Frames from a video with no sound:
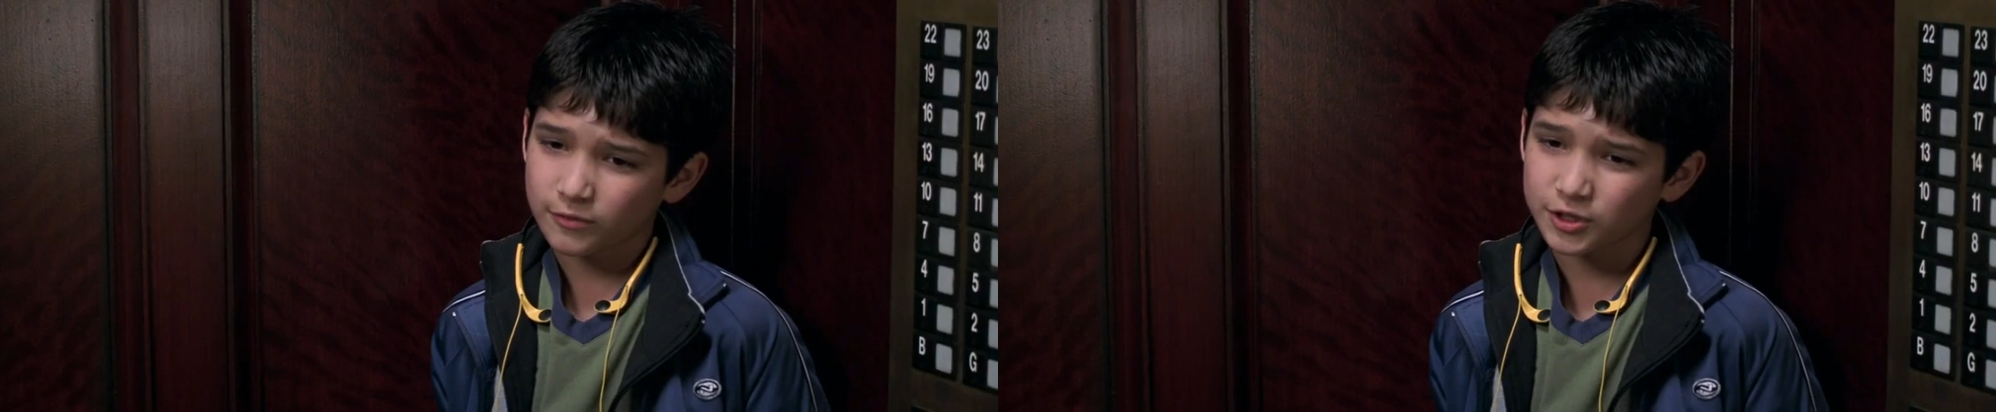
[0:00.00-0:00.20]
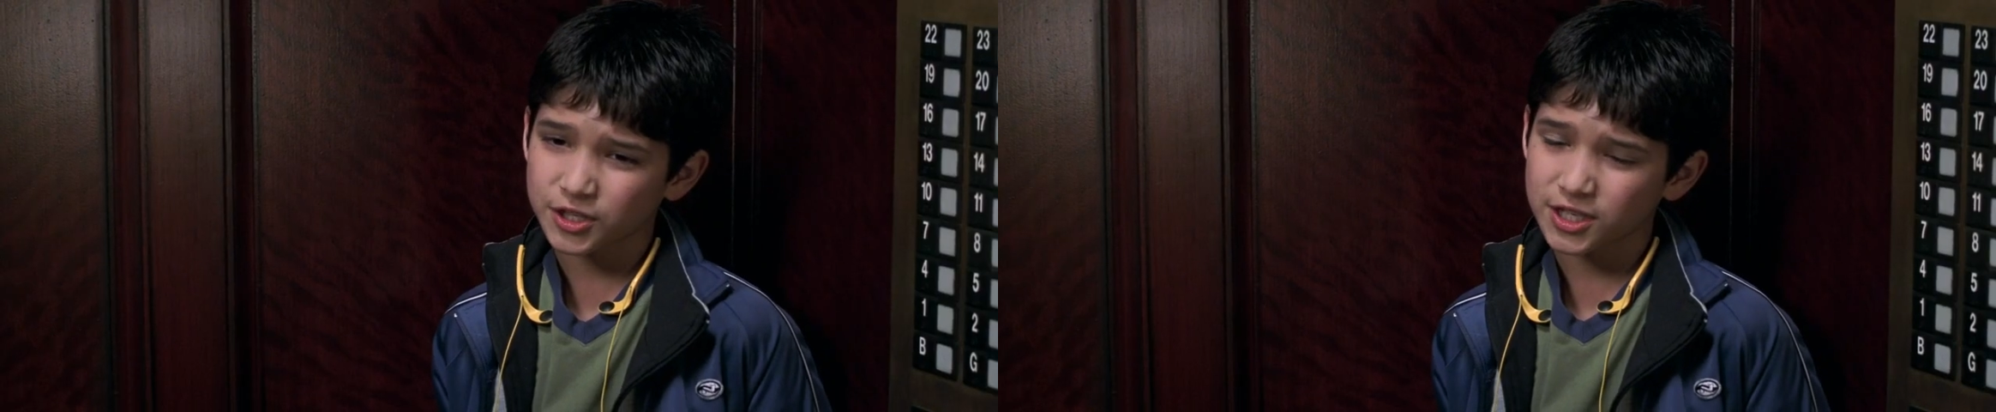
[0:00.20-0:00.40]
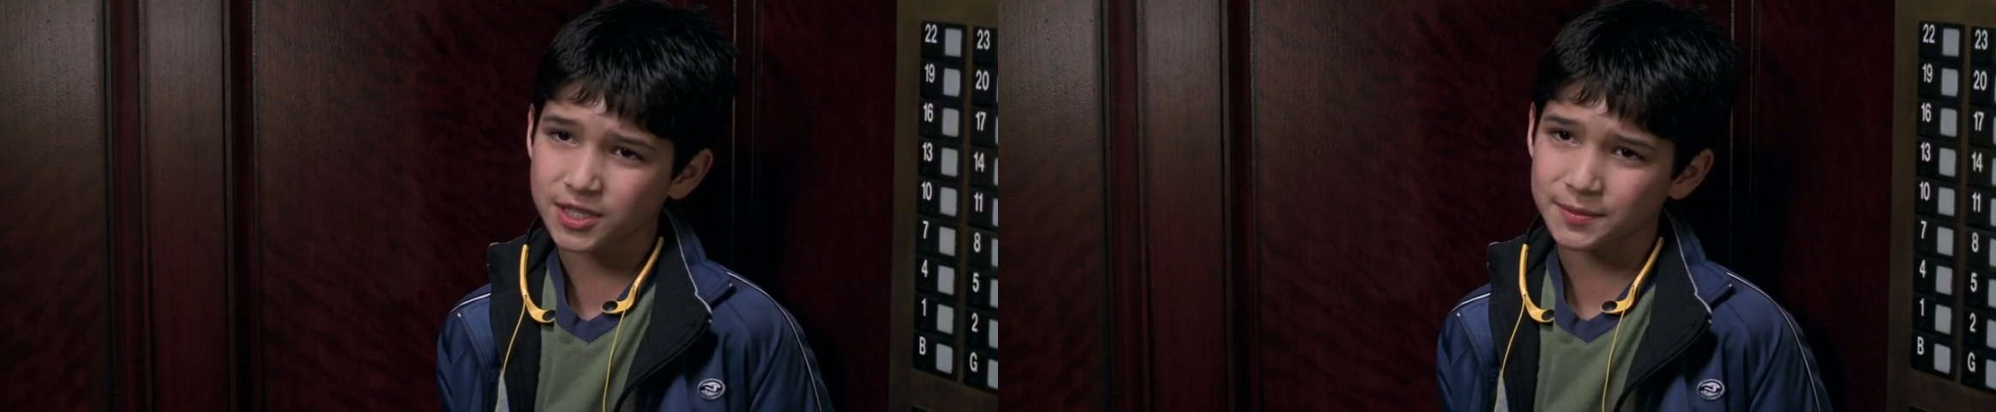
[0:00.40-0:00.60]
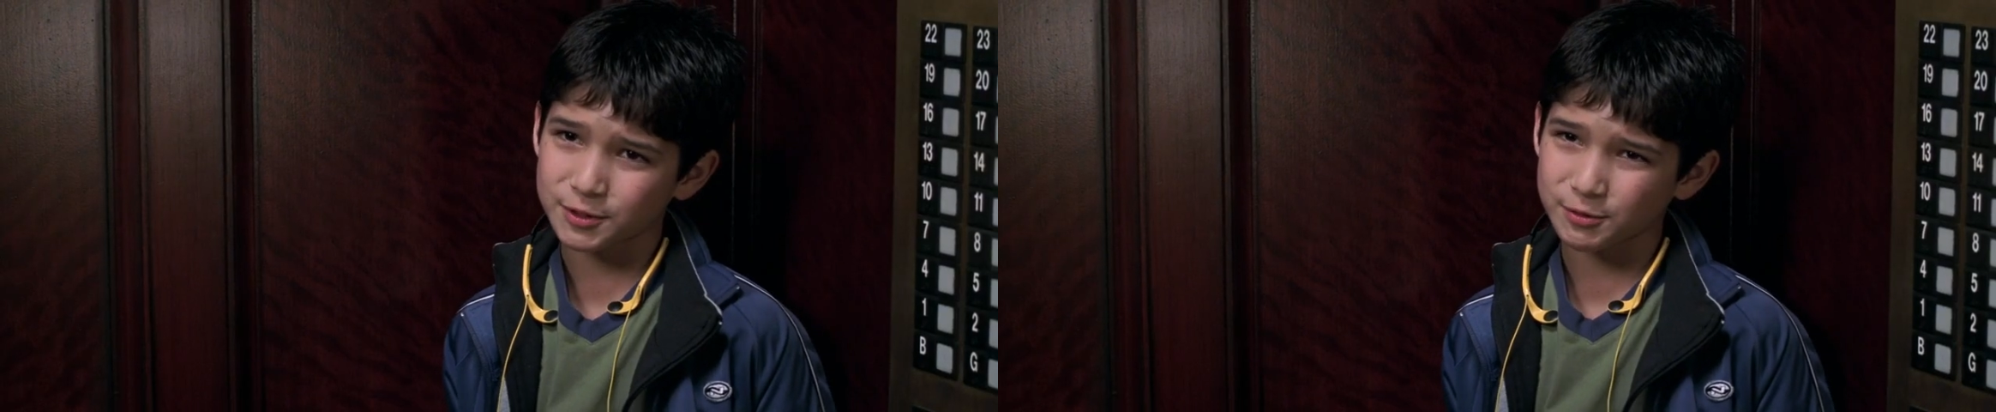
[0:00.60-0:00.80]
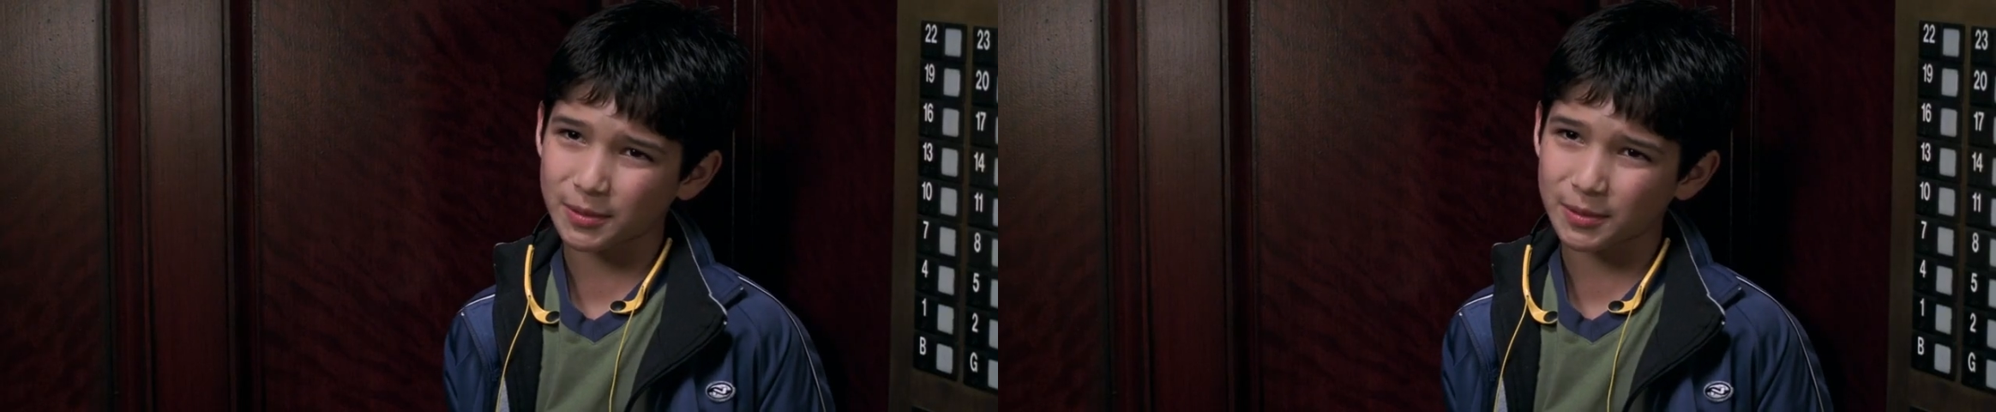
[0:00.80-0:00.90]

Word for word: Richard Nixon was